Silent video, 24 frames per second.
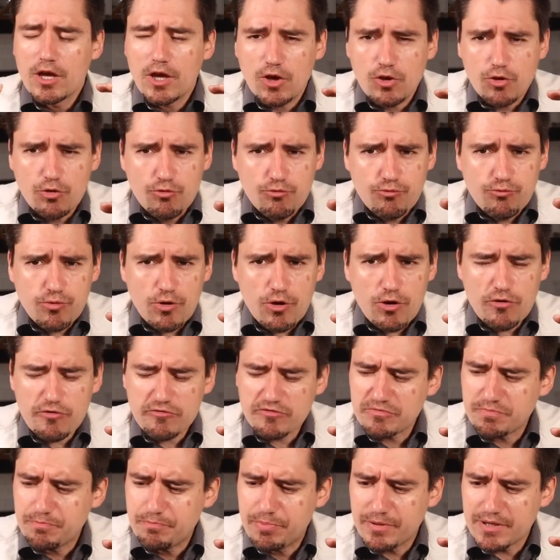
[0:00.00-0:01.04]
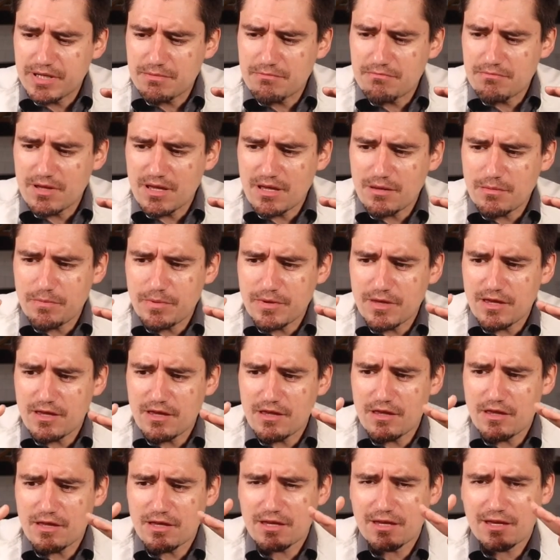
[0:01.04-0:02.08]
it grows, but it
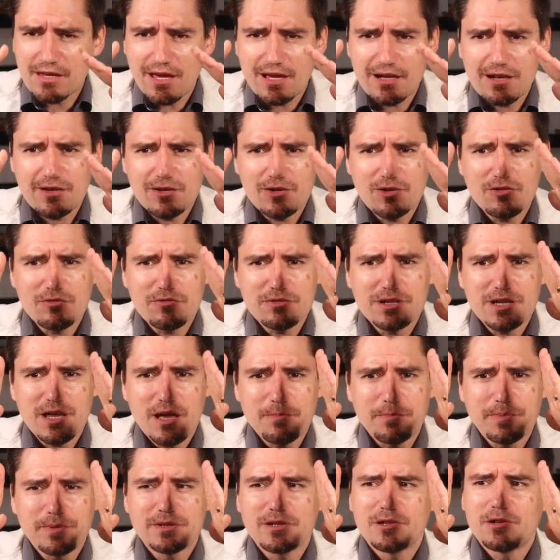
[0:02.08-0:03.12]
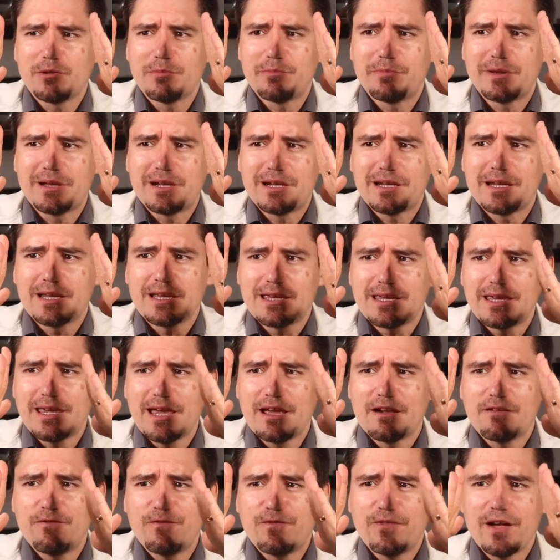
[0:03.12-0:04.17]
maybe kind of goes up a little bit and it
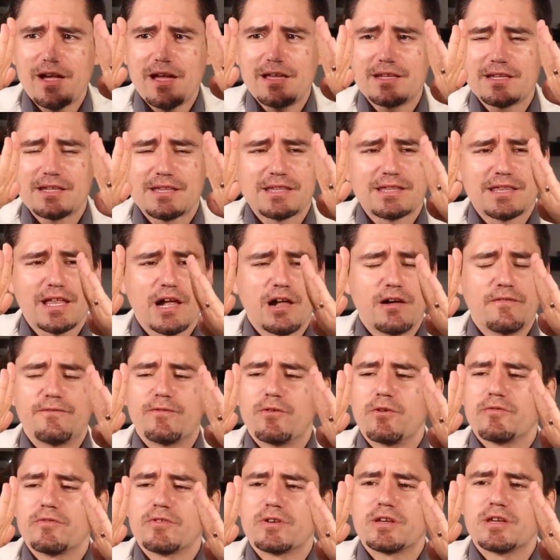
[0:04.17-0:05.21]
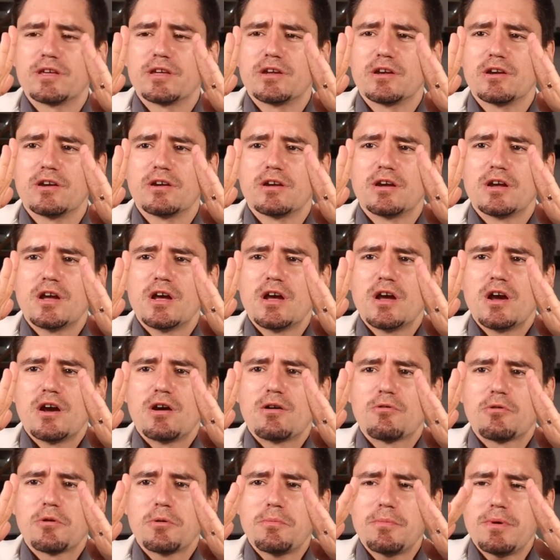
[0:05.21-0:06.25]
can't find itself over here.
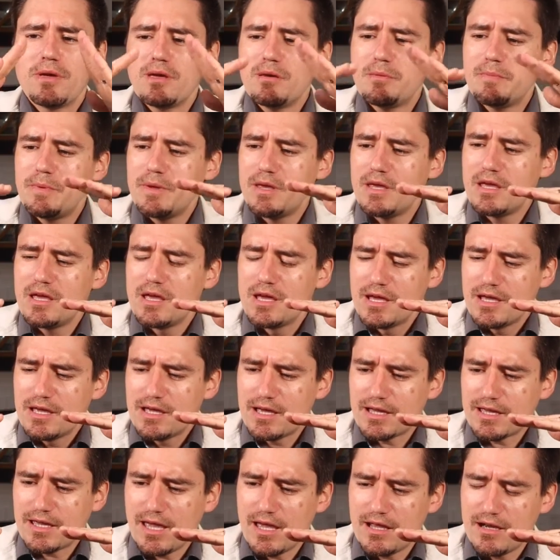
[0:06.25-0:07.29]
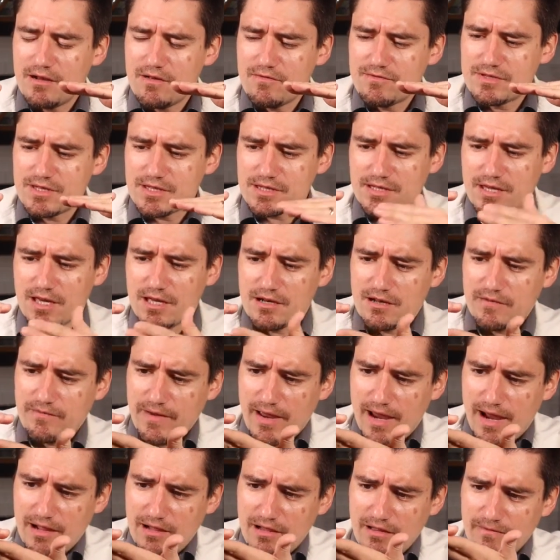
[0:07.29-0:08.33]
Or maybe it kind of
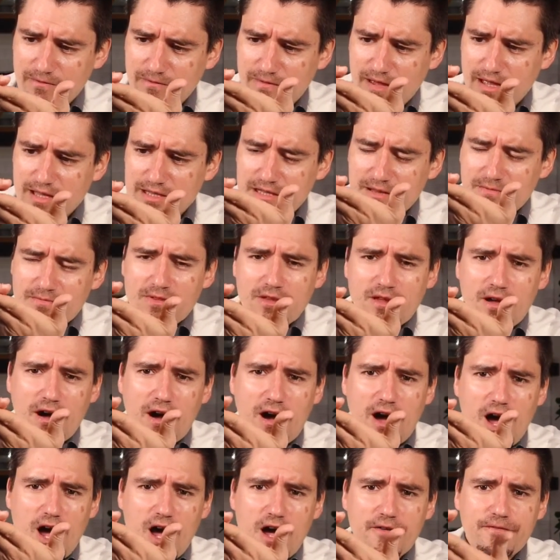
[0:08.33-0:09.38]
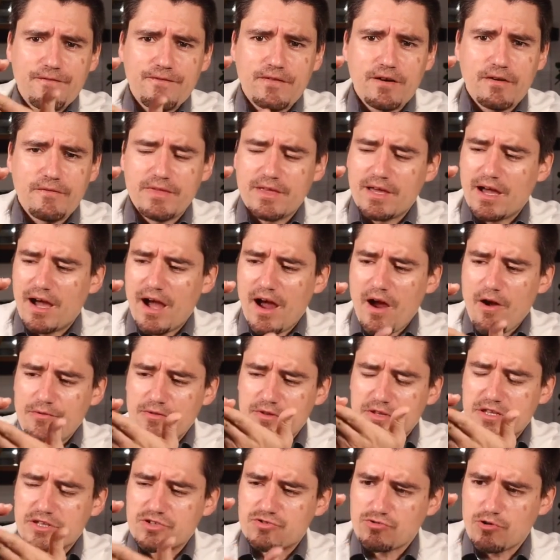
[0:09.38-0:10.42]
elevates off of the eye of
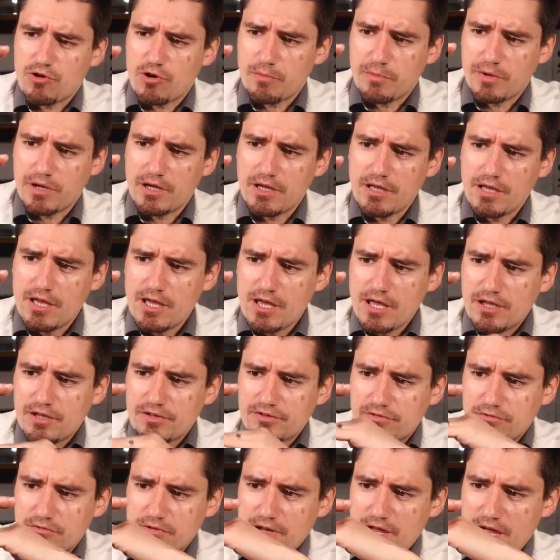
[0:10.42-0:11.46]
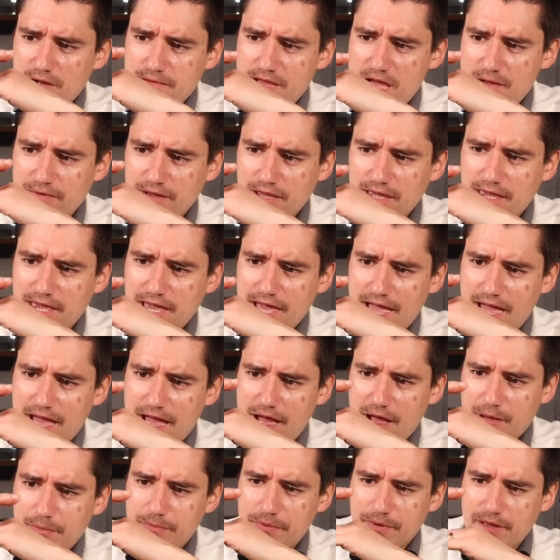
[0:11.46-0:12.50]
the stroma. So now we have a
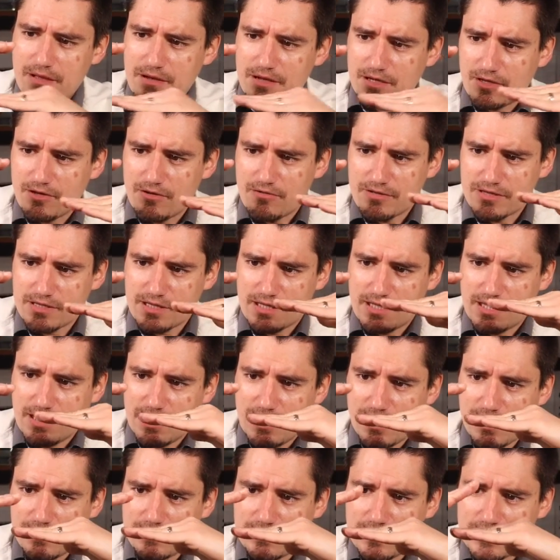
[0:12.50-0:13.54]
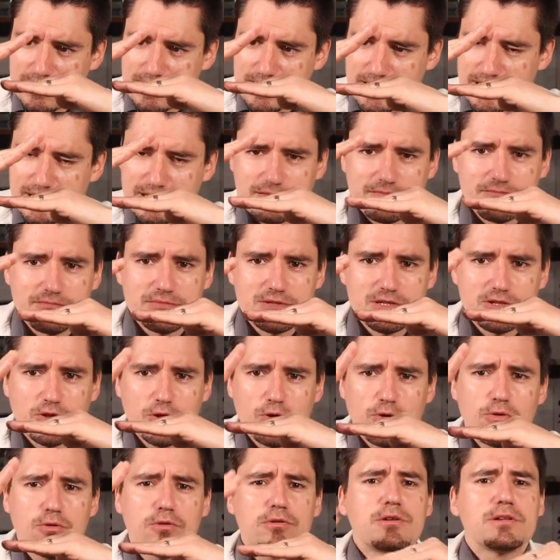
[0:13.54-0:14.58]
gap and it goes to heal and it's just
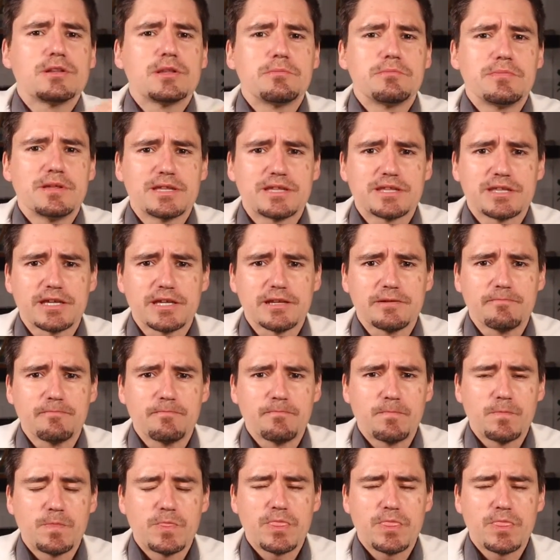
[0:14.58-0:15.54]
totally missing.